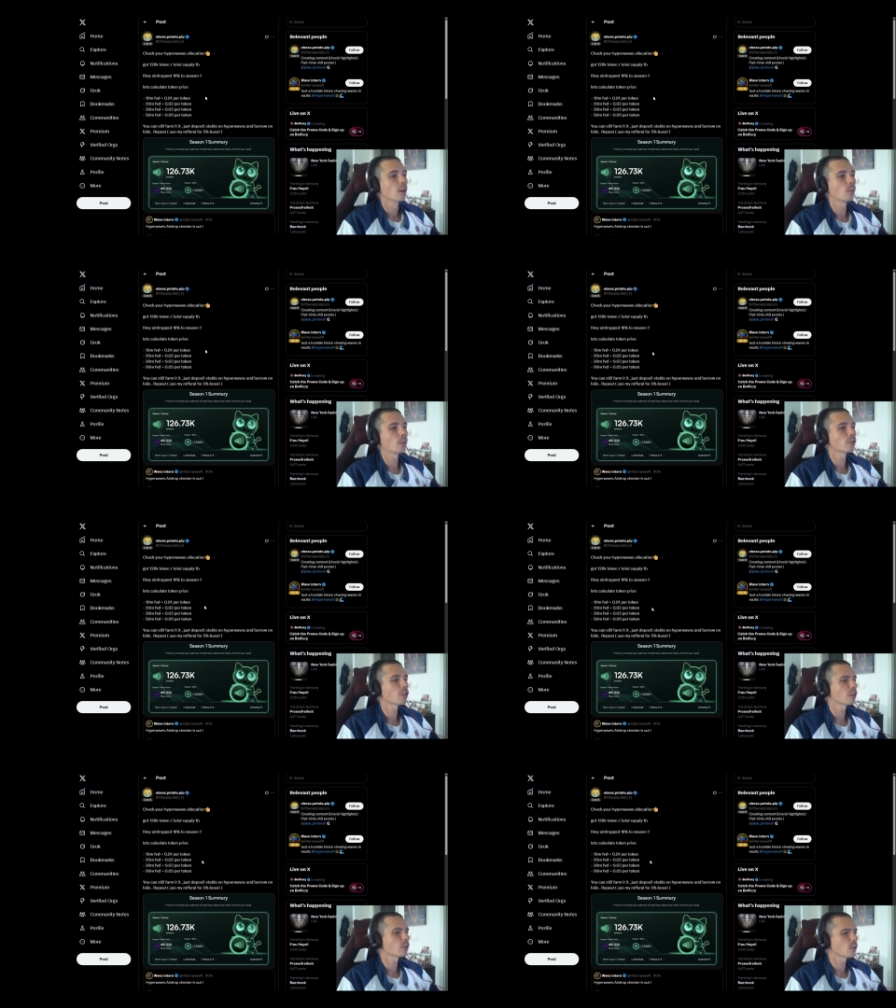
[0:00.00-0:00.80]
Hope you
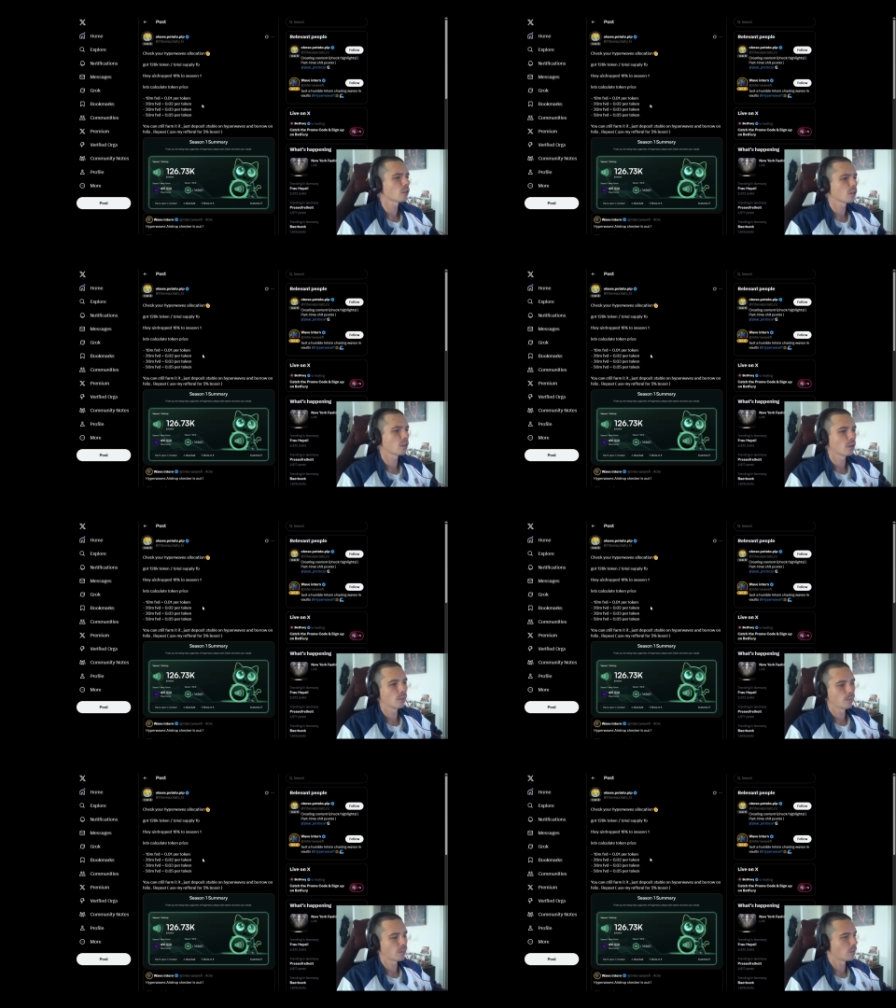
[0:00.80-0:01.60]
enjoyed the,
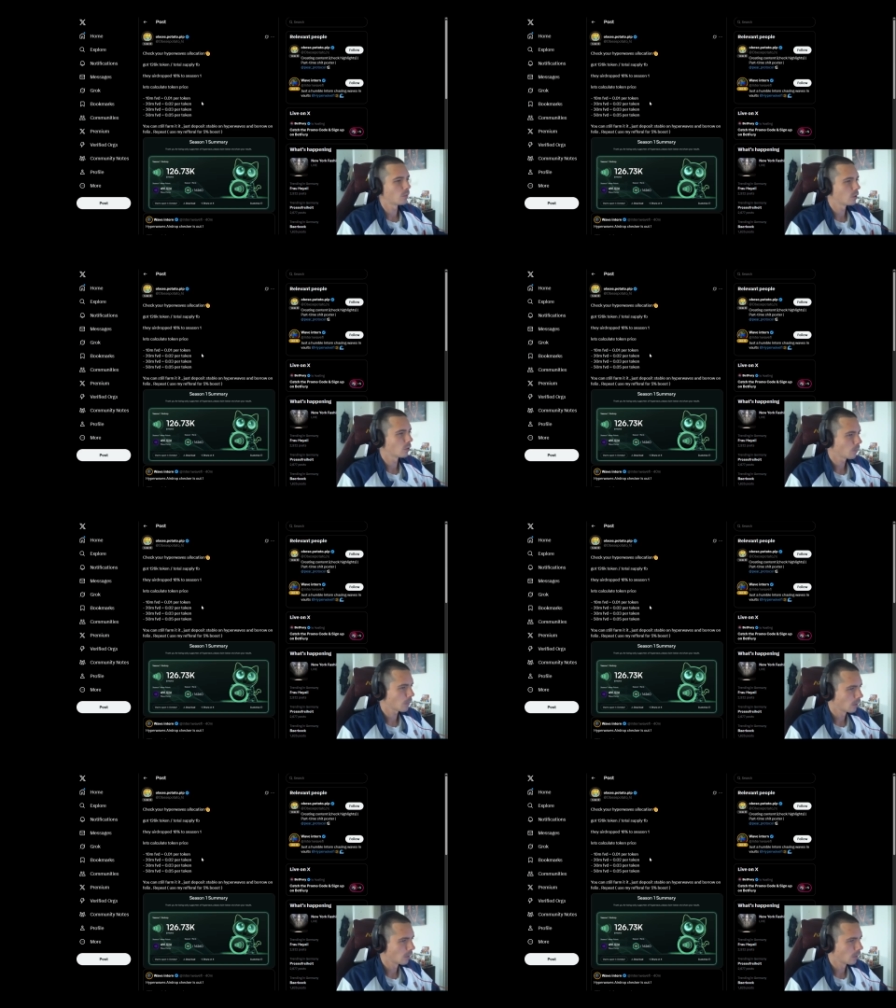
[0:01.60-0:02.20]
uh, the video.